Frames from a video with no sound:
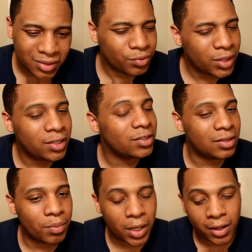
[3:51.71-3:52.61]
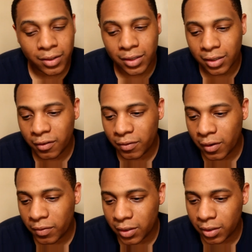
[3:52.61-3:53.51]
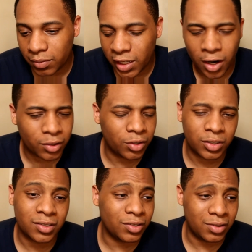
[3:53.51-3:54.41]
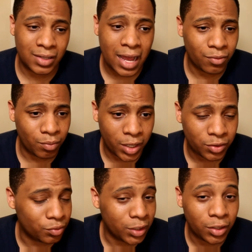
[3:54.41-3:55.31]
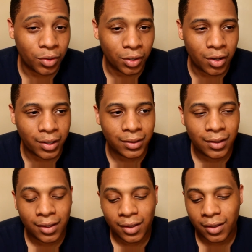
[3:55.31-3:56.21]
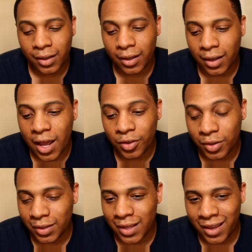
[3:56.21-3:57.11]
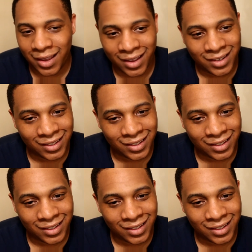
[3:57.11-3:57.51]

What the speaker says: It's really just the bonding of the characters, because there's not much really going on other than that.